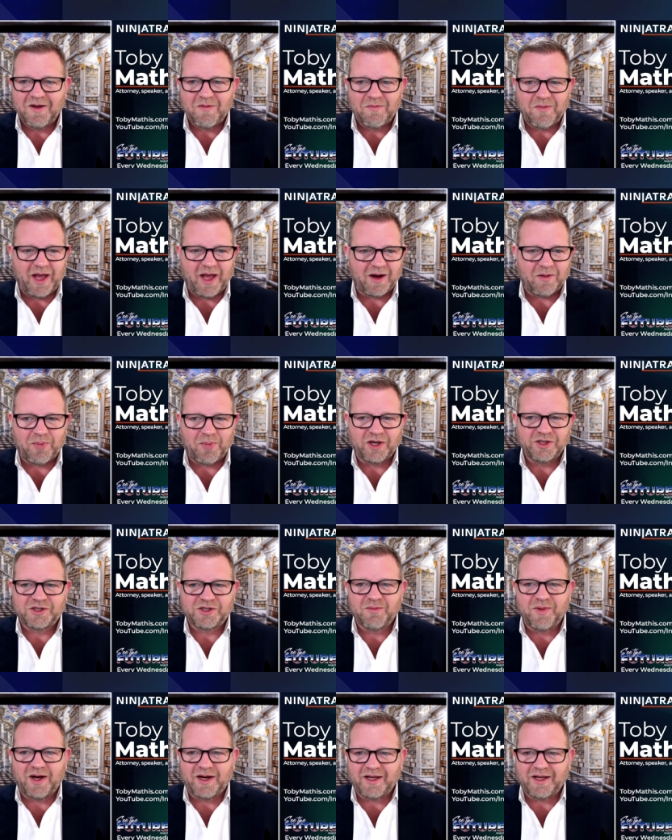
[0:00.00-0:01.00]
made a bunch
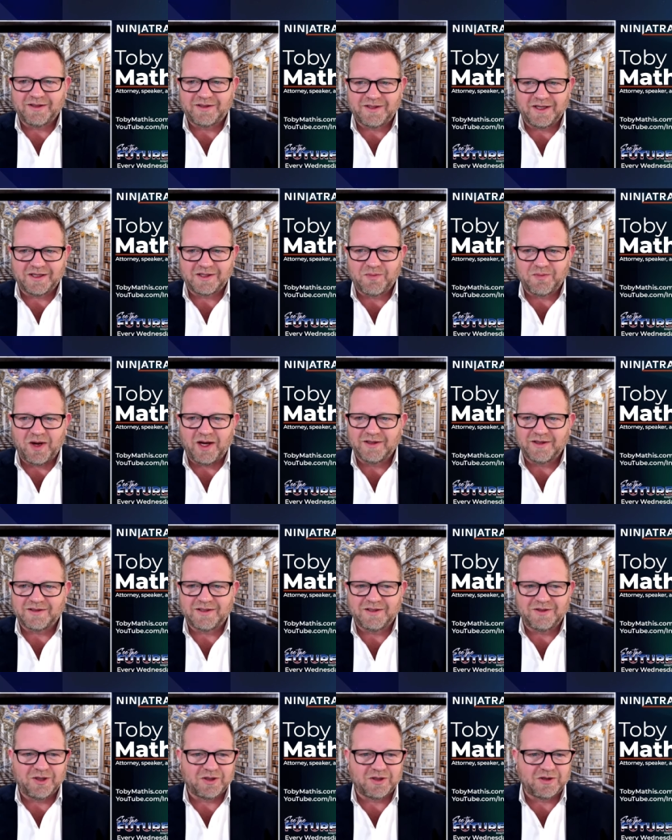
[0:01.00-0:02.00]
of money in six
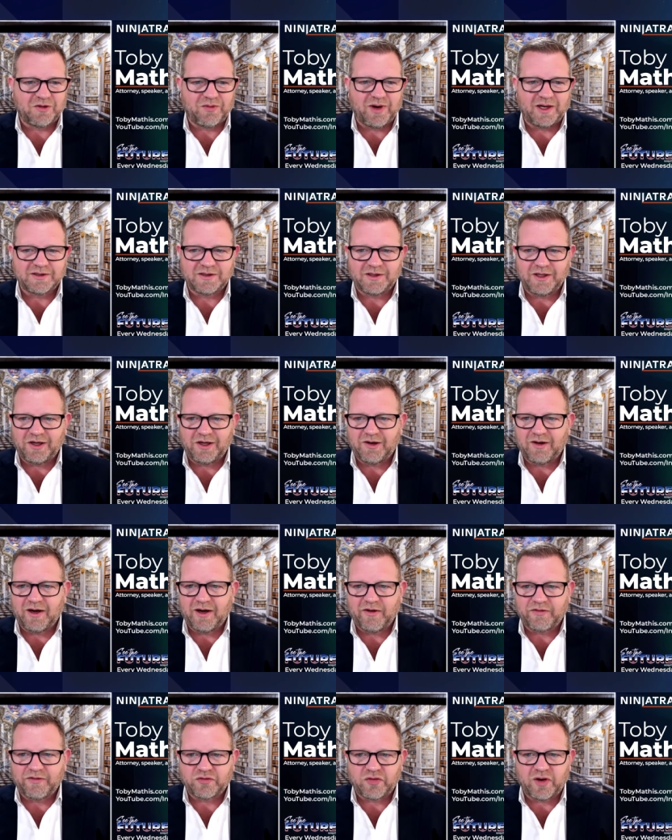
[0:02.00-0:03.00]
months and took the rest of the year
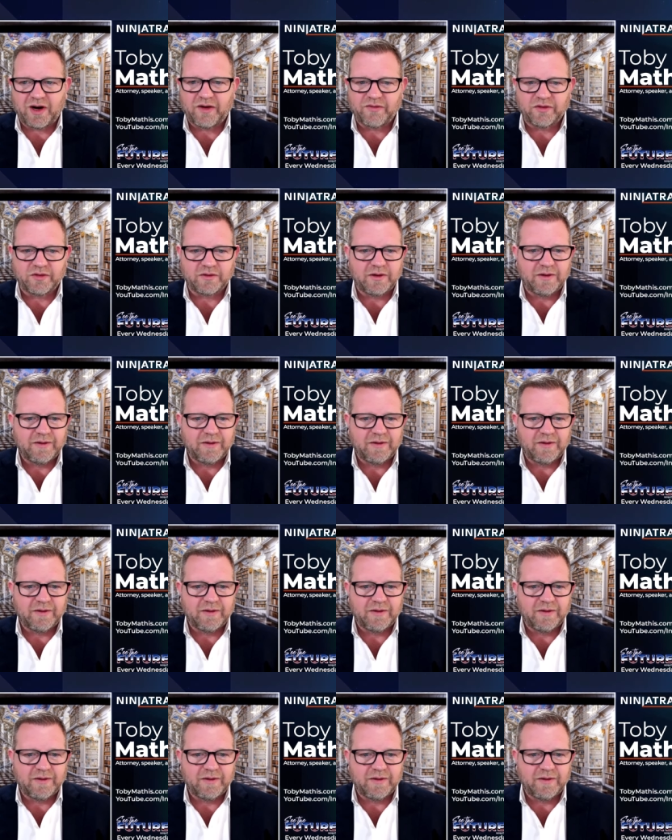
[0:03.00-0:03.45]
off, traveled.